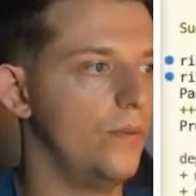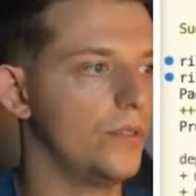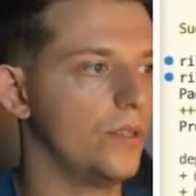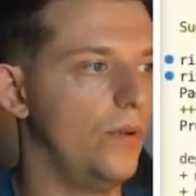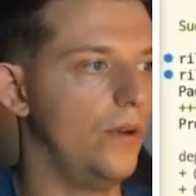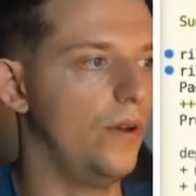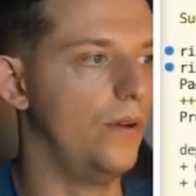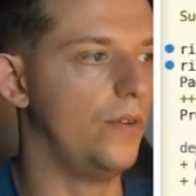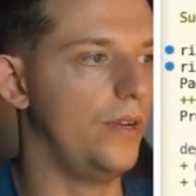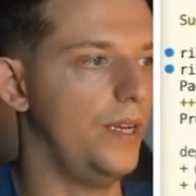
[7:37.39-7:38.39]
What's going on
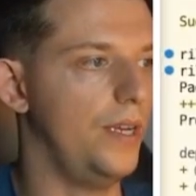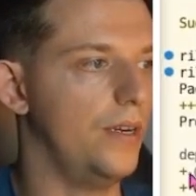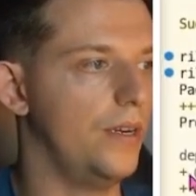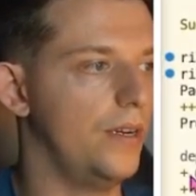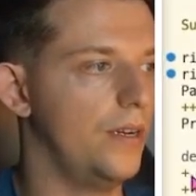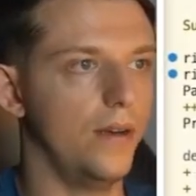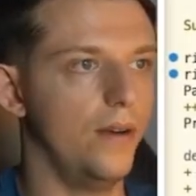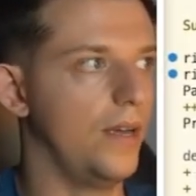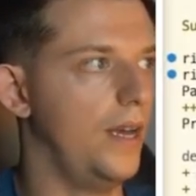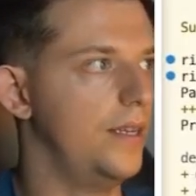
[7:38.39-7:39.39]
over here?
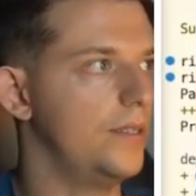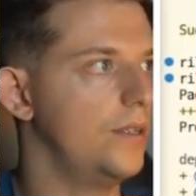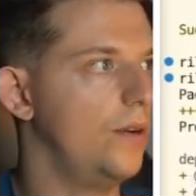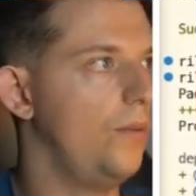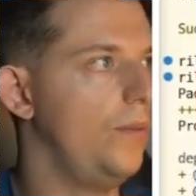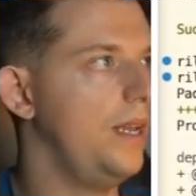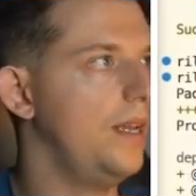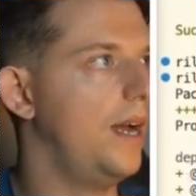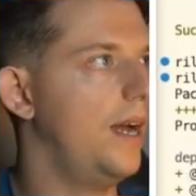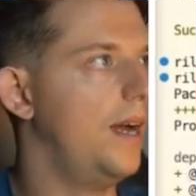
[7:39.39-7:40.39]
Okay, so we need
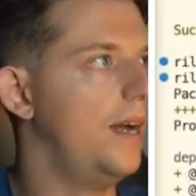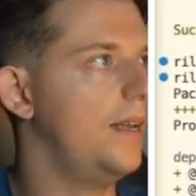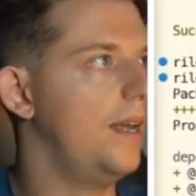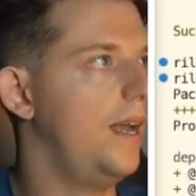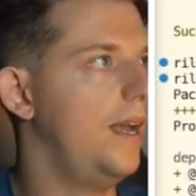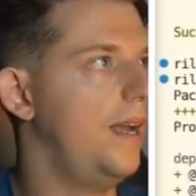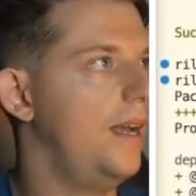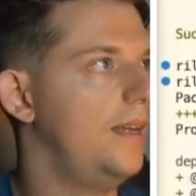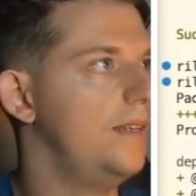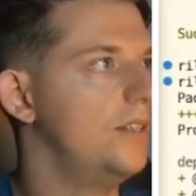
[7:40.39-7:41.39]
to add
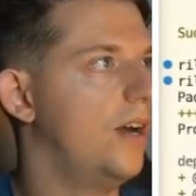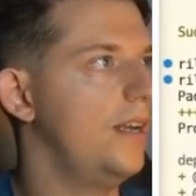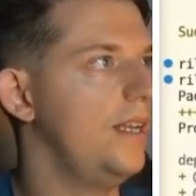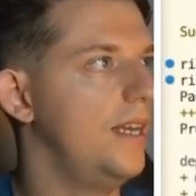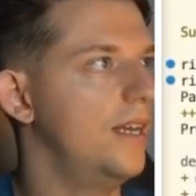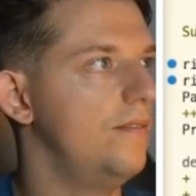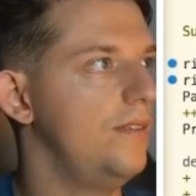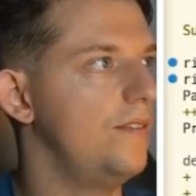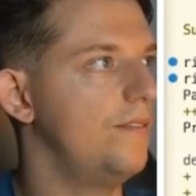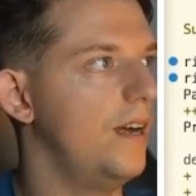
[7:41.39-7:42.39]
a
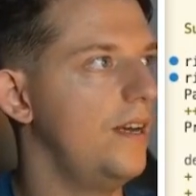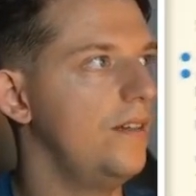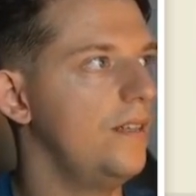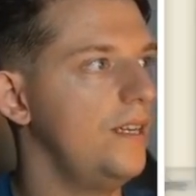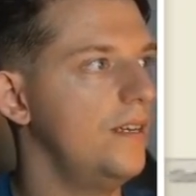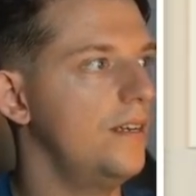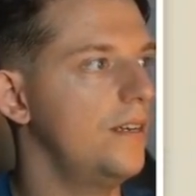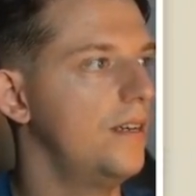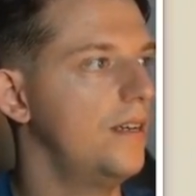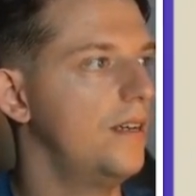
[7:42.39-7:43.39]
.env file
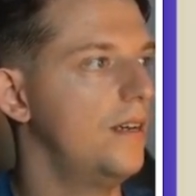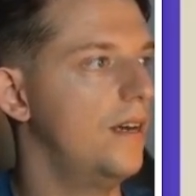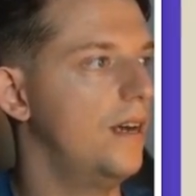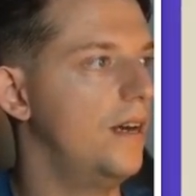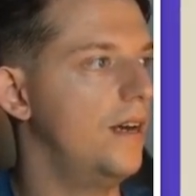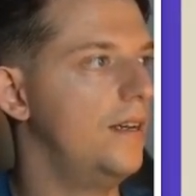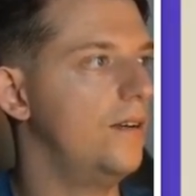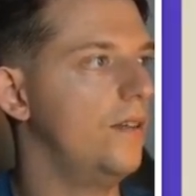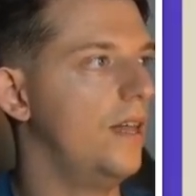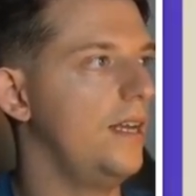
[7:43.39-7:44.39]
here. I
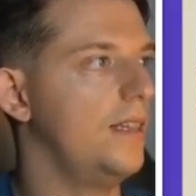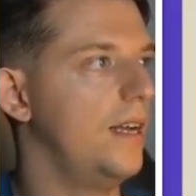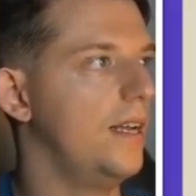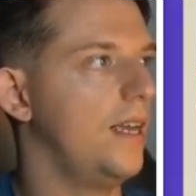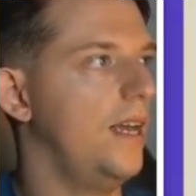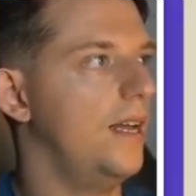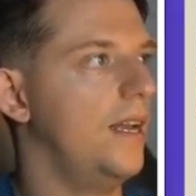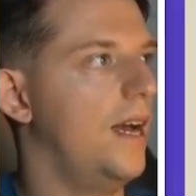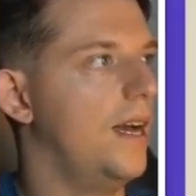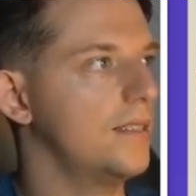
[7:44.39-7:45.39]
don't like that it can't
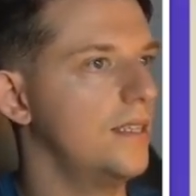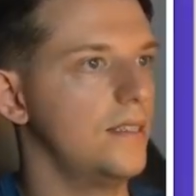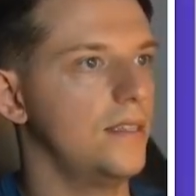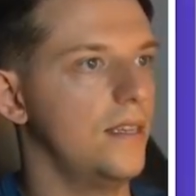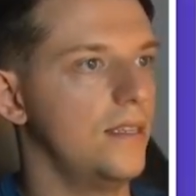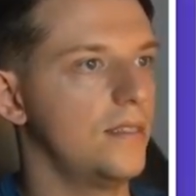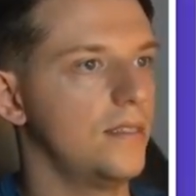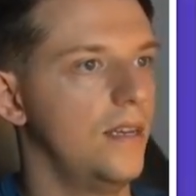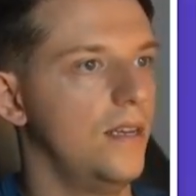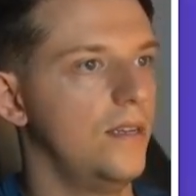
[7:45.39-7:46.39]
access
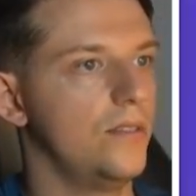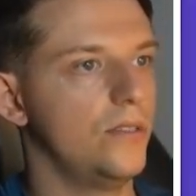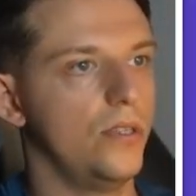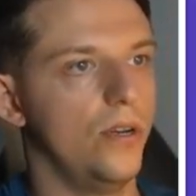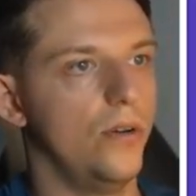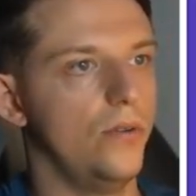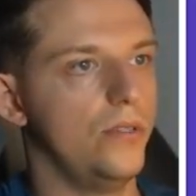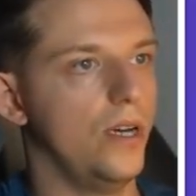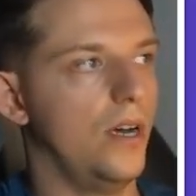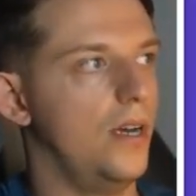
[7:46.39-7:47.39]
this. So
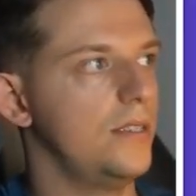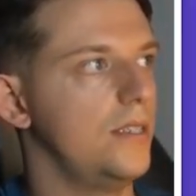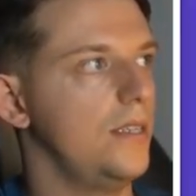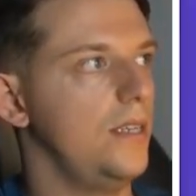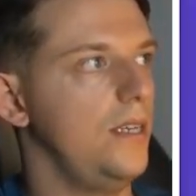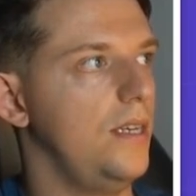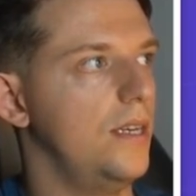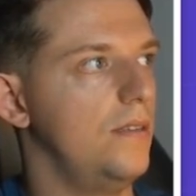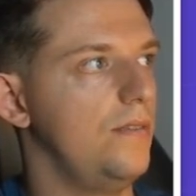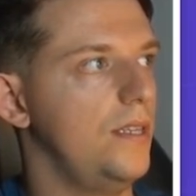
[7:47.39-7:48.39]

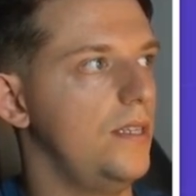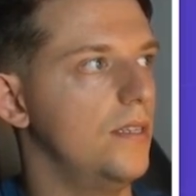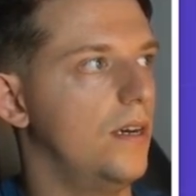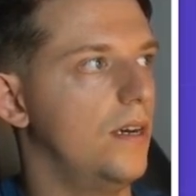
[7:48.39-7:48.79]
.env.local.